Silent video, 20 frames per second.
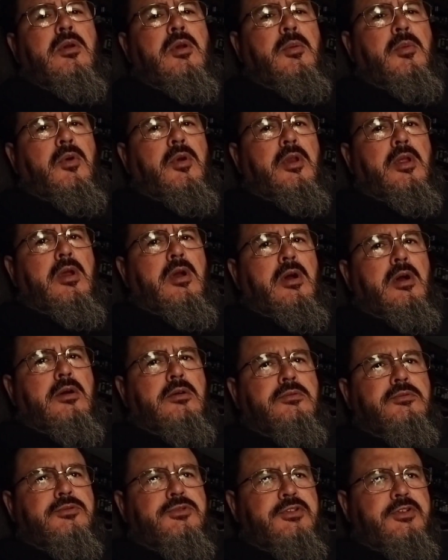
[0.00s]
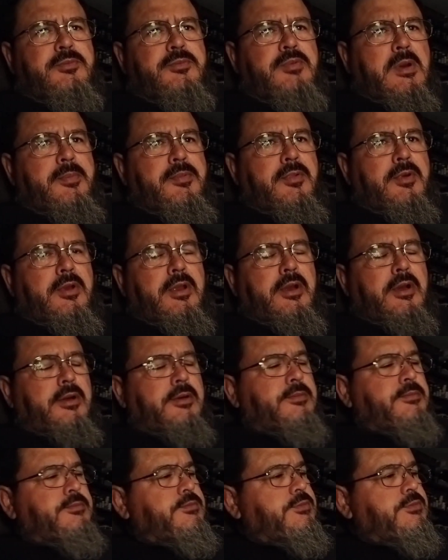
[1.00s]
Good morning, all. Chief Prepper
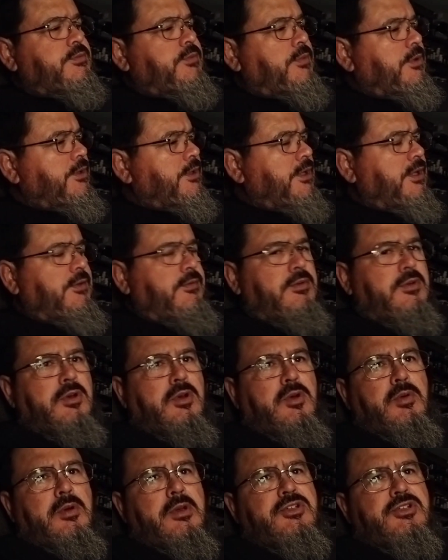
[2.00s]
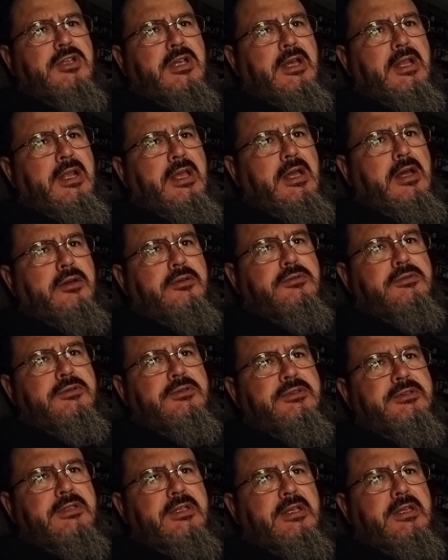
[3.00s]
here. Just wanted to give you a quick shout out
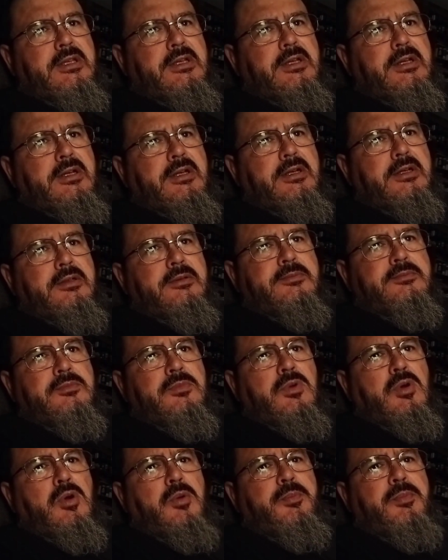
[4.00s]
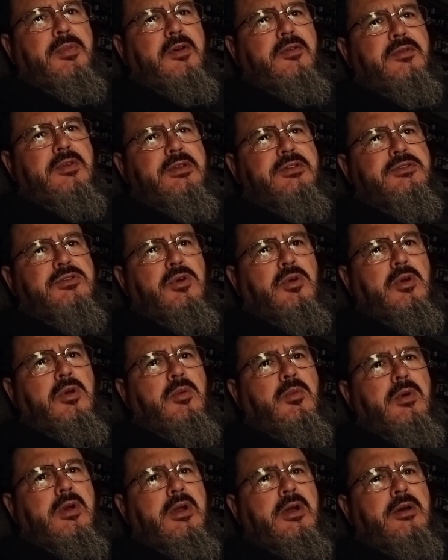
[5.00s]
and say, uh, hope everything's
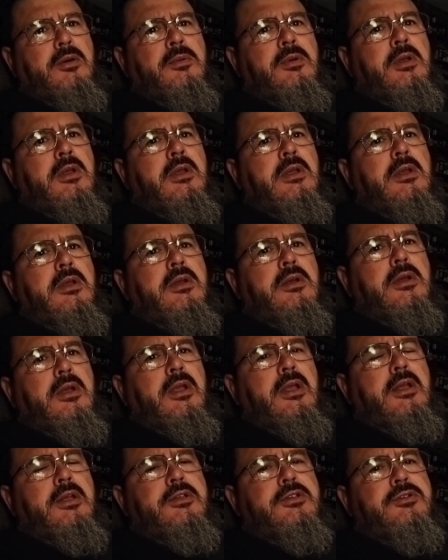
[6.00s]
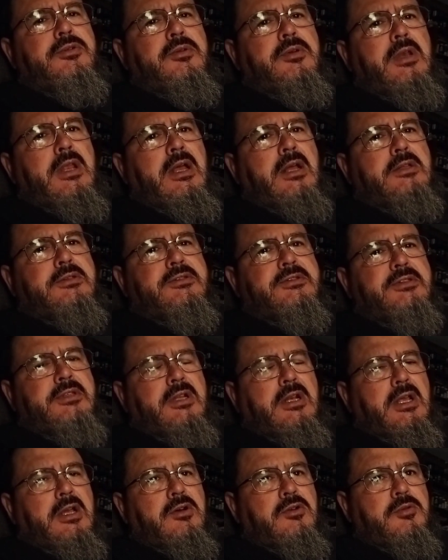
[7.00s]
going well, and to announce
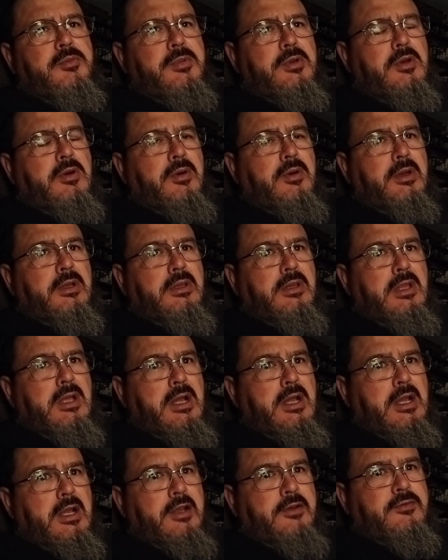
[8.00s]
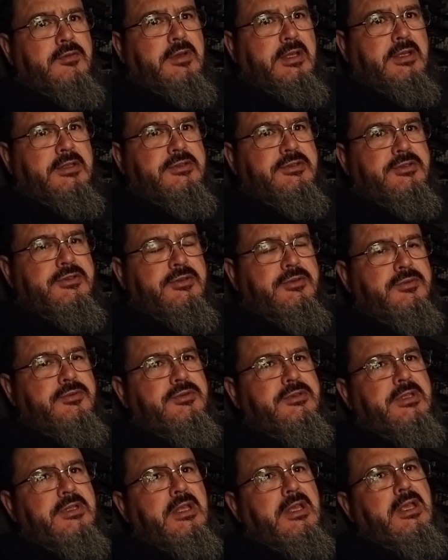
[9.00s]
that I will be going live next
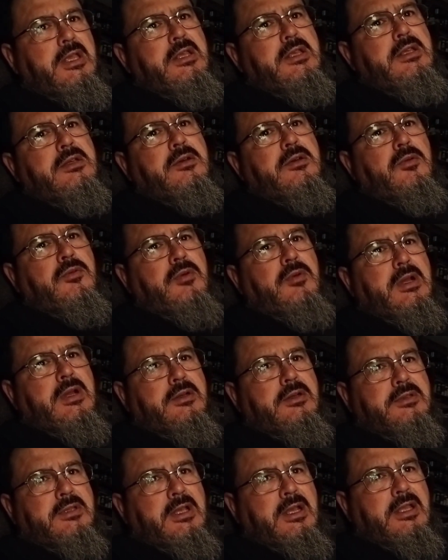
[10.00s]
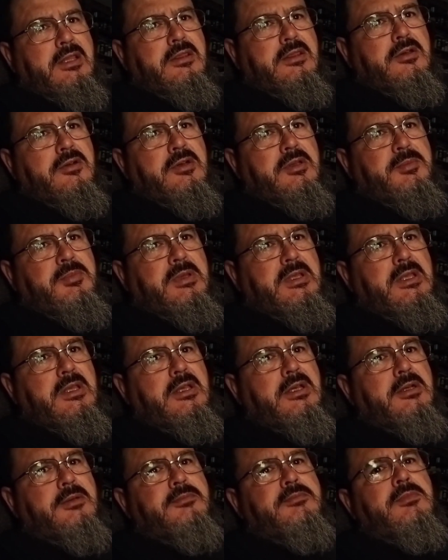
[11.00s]
Tuesday around 9:30
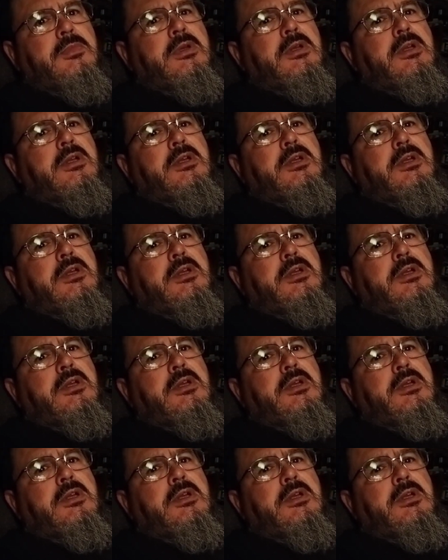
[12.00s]
p.m.